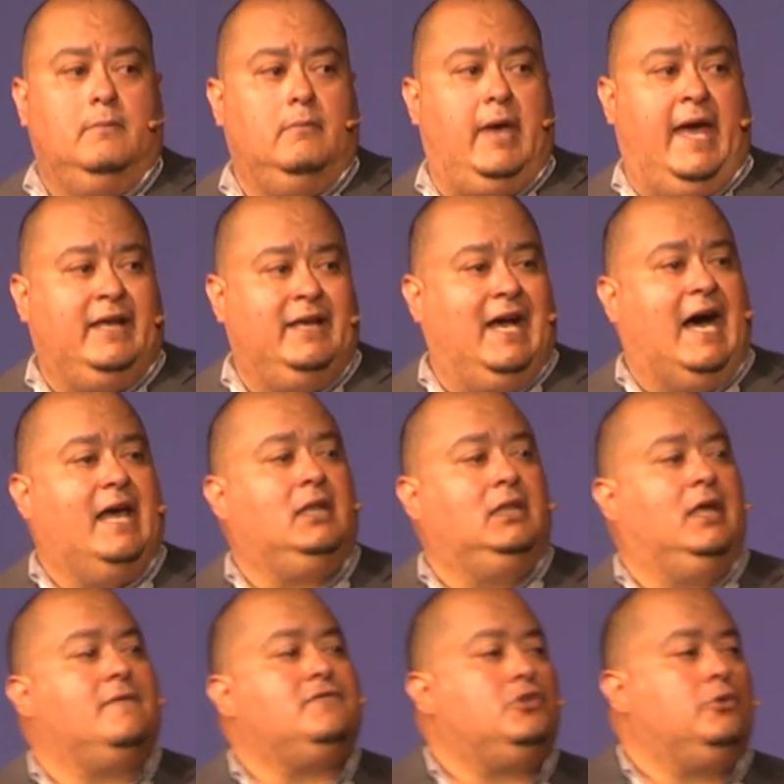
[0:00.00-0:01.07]
And God
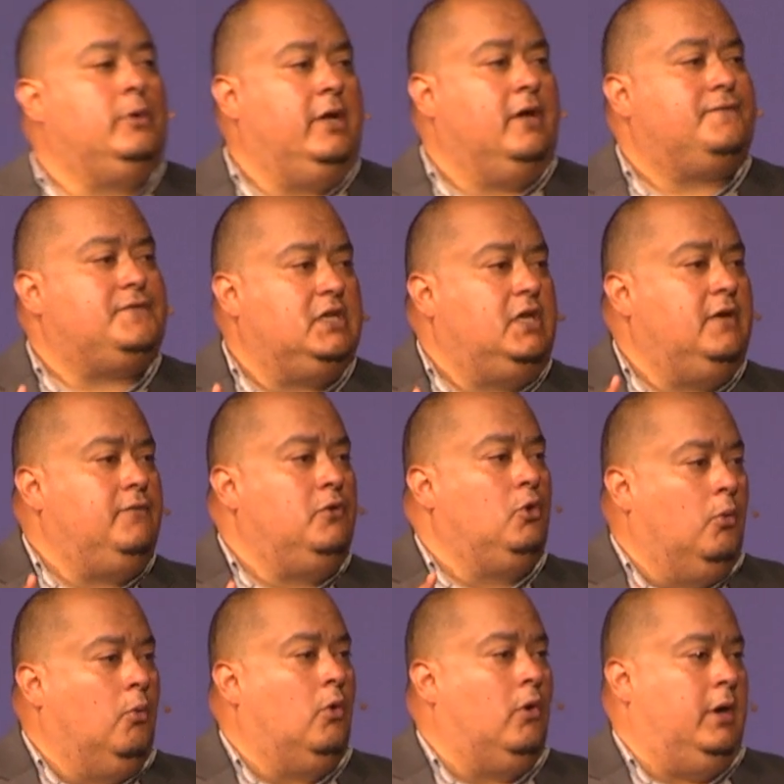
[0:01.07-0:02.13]
loves you enough to give you a
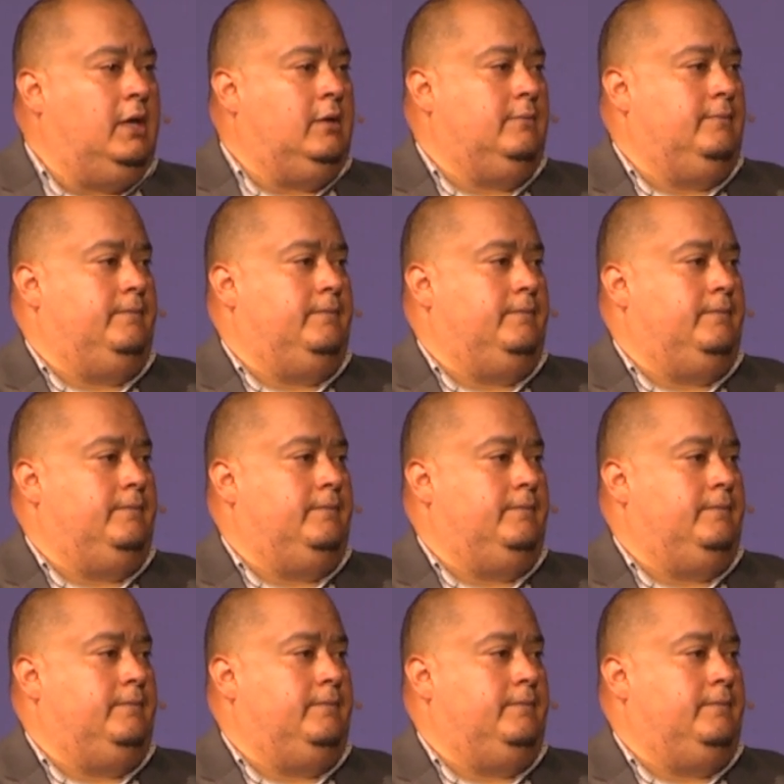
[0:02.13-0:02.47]
warning.